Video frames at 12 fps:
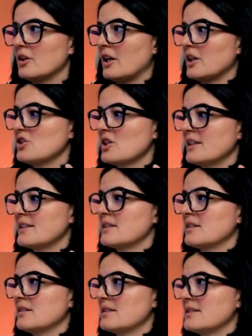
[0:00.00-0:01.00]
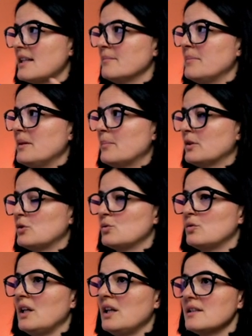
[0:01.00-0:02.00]
You can just send people to
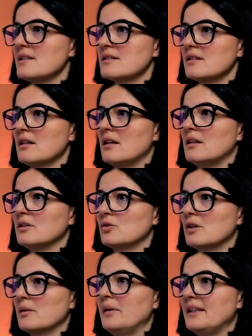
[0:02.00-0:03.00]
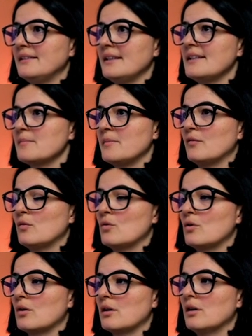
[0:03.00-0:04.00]
this uh, to complete this
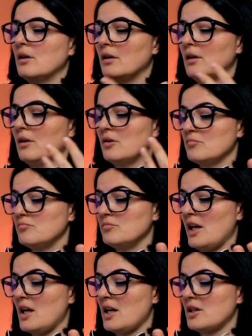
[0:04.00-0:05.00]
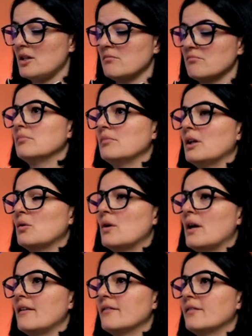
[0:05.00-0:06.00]
before they
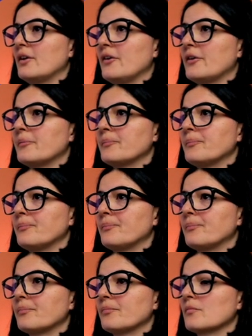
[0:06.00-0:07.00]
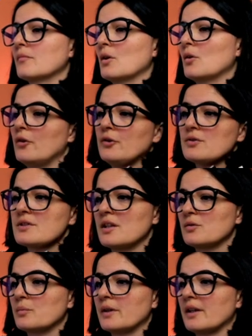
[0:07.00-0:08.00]
inquire further or you
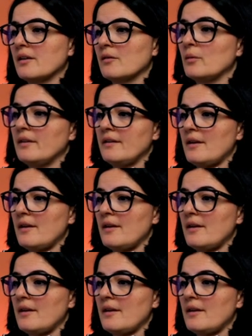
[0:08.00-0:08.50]
start working with